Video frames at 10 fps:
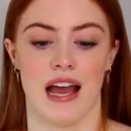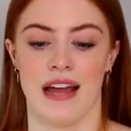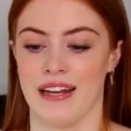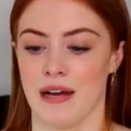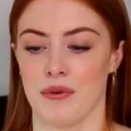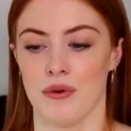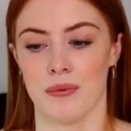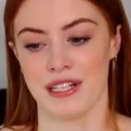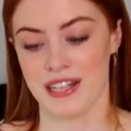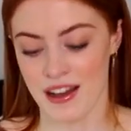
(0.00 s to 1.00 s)
and that will all
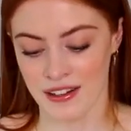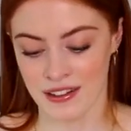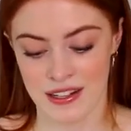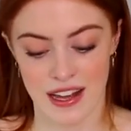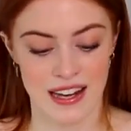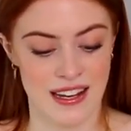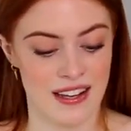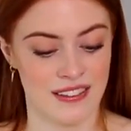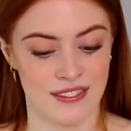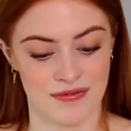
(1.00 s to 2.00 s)
be done and
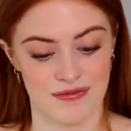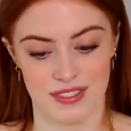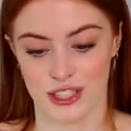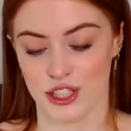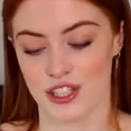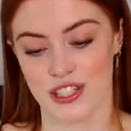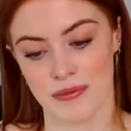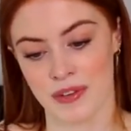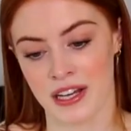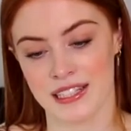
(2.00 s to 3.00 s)
then it's just
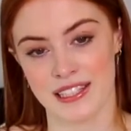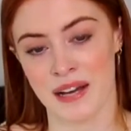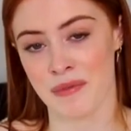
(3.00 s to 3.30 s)
some nice